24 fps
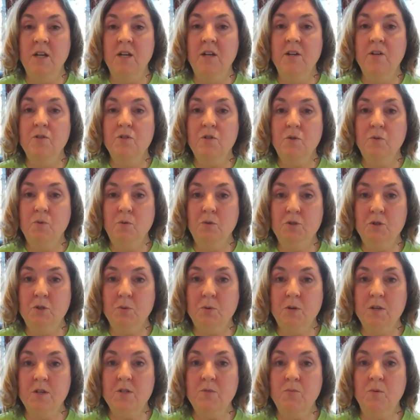School
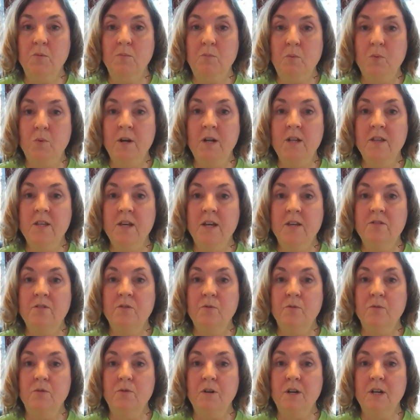choice will bring that to
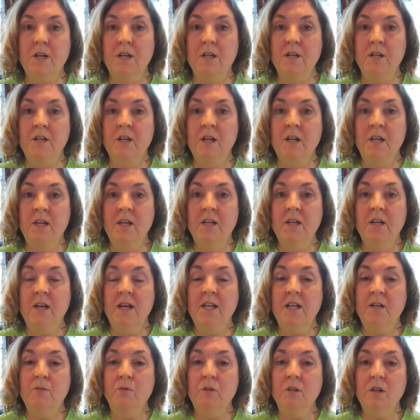Oregon, and
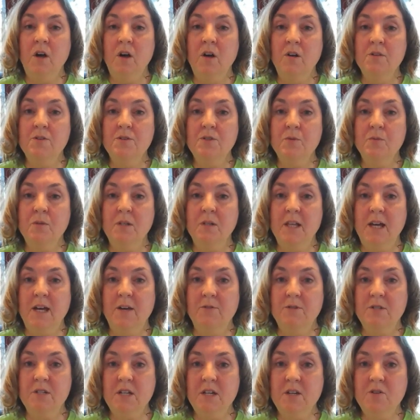it will also allow
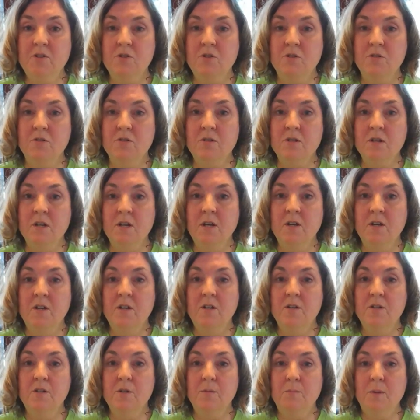teachers
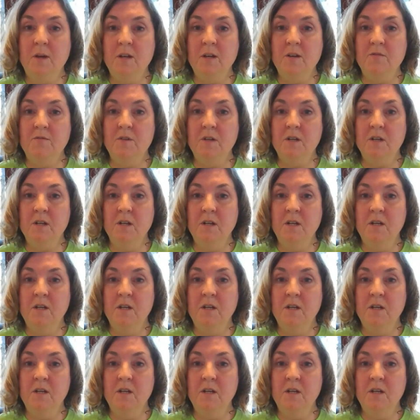to benefit.